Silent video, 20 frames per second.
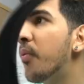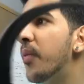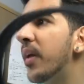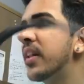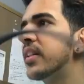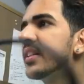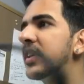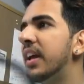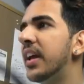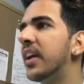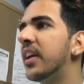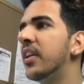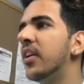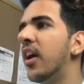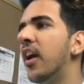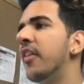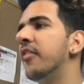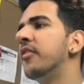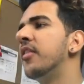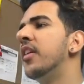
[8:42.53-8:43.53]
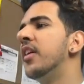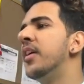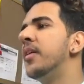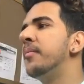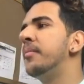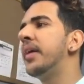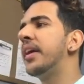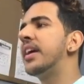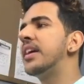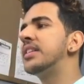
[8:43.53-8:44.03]
well taken off
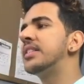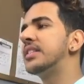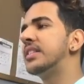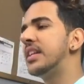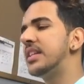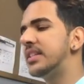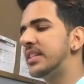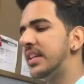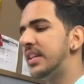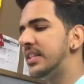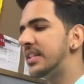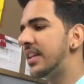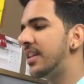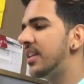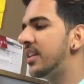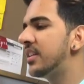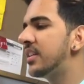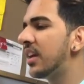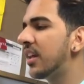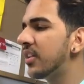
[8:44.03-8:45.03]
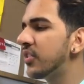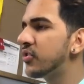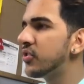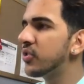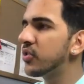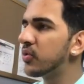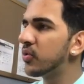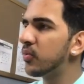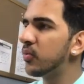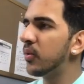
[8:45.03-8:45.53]
because this is an
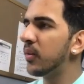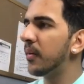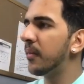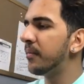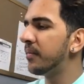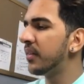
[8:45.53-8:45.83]
intelligent tool.